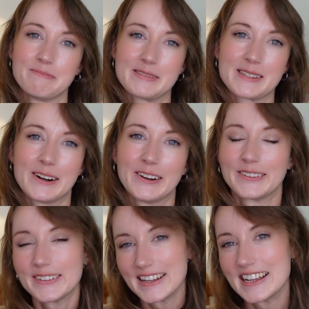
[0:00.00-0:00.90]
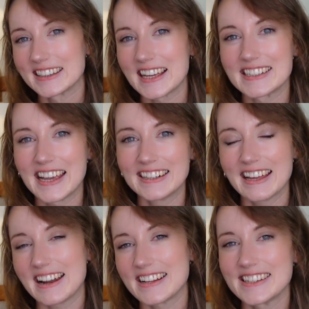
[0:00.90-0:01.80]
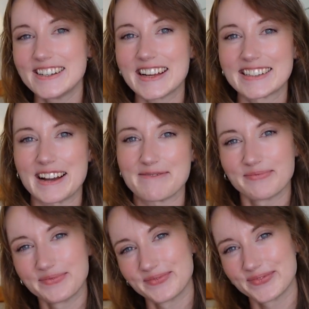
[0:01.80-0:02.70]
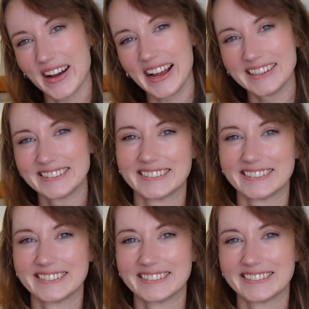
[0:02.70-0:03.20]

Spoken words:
So thanks again, and I'll see you next time. Bye.